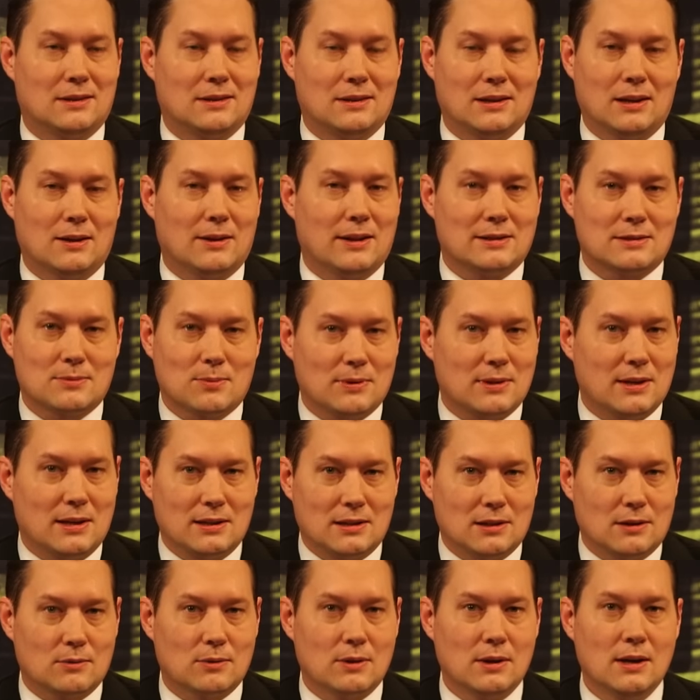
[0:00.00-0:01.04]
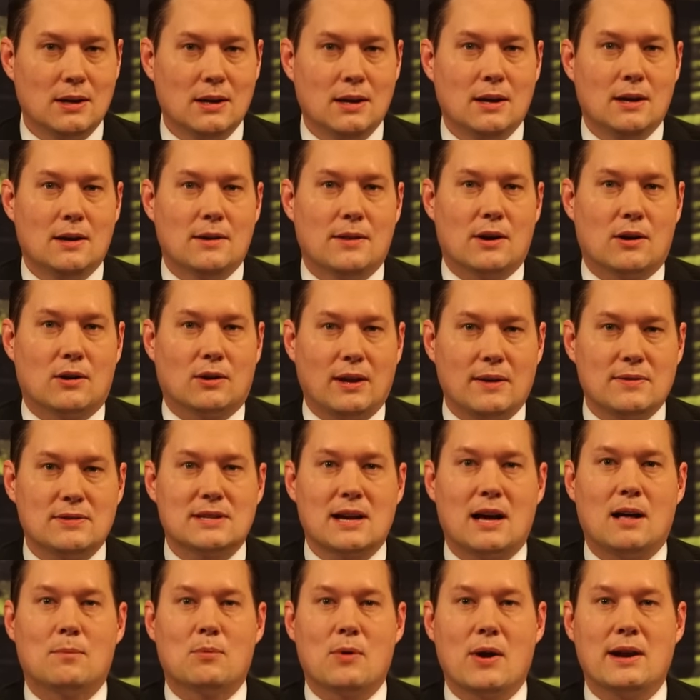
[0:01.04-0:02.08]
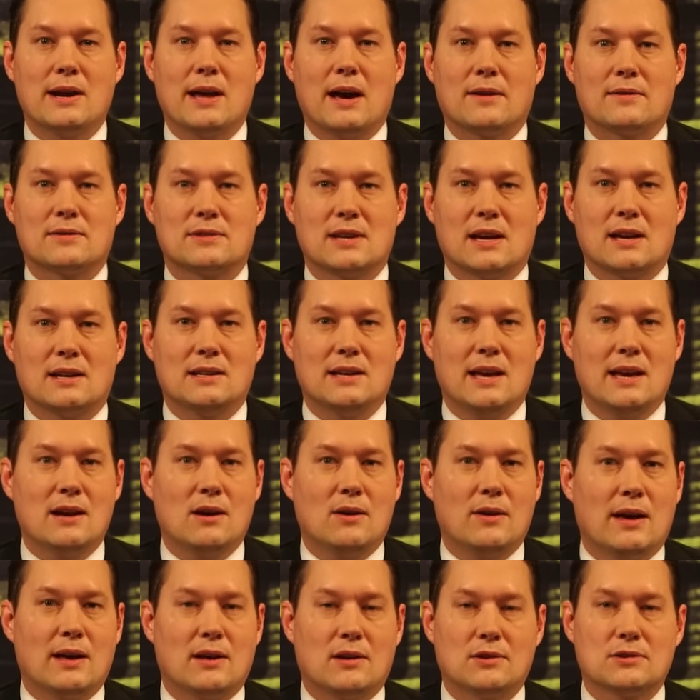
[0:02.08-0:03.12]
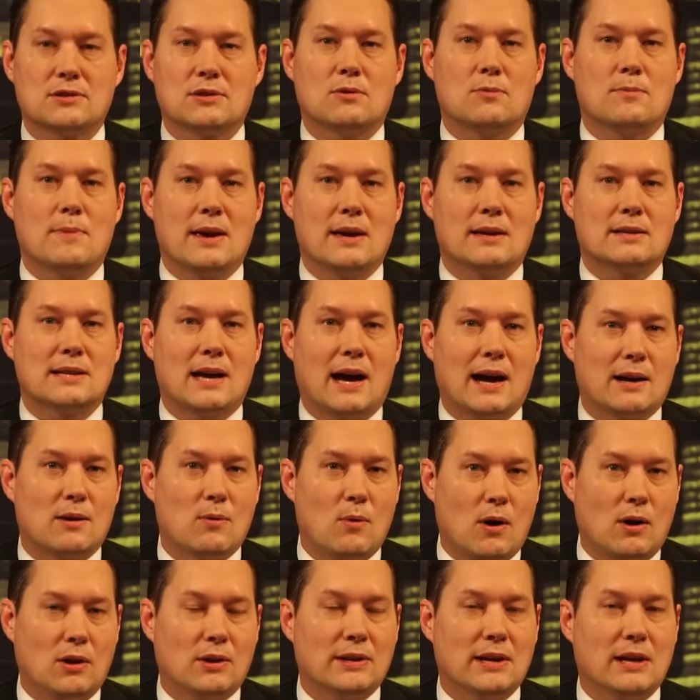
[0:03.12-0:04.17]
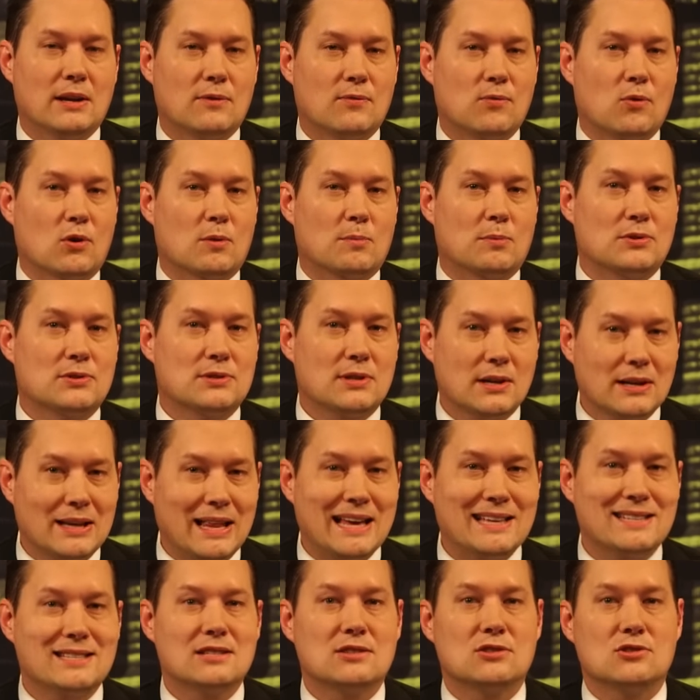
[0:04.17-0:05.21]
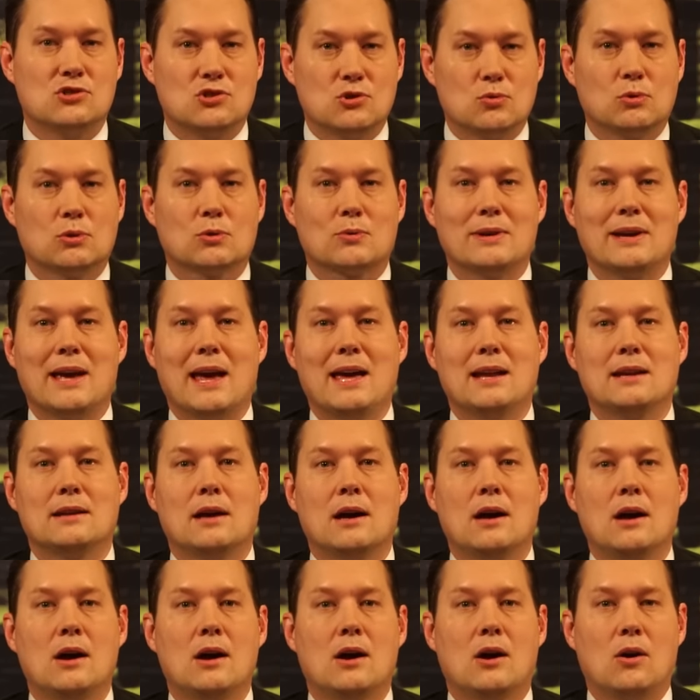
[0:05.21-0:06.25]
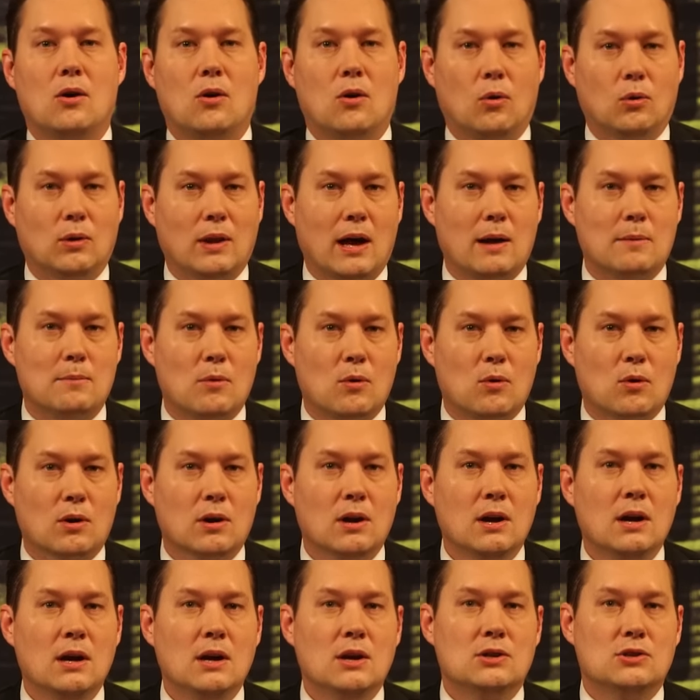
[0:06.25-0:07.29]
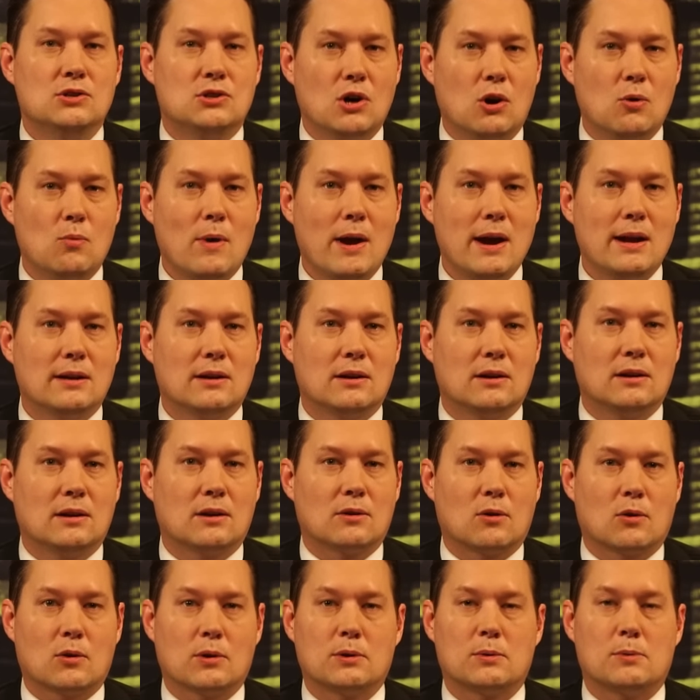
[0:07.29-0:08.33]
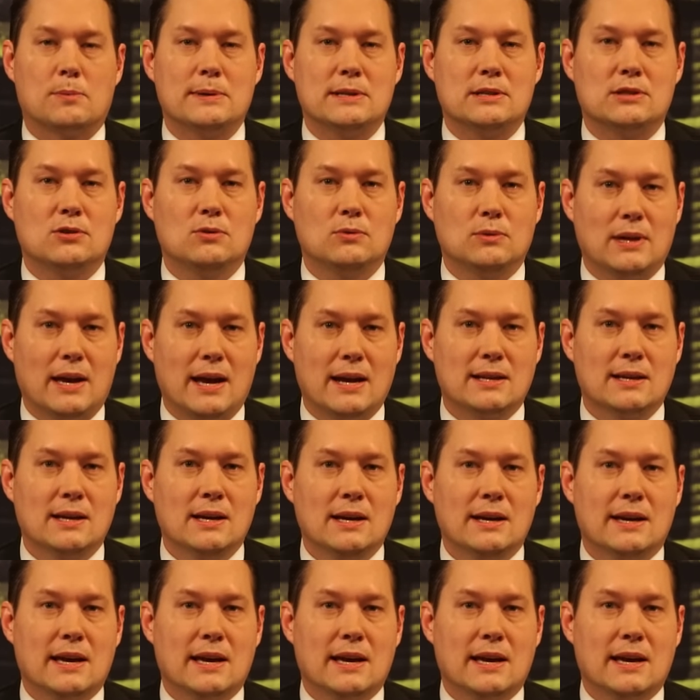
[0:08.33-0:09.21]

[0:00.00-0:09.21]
You know, that's what they do. They're a lifestyle brand out of San Diego that also makes high-quality and affordable sunglasses, jewelry, and a whole lot more. Don't wait, or it'll be too late.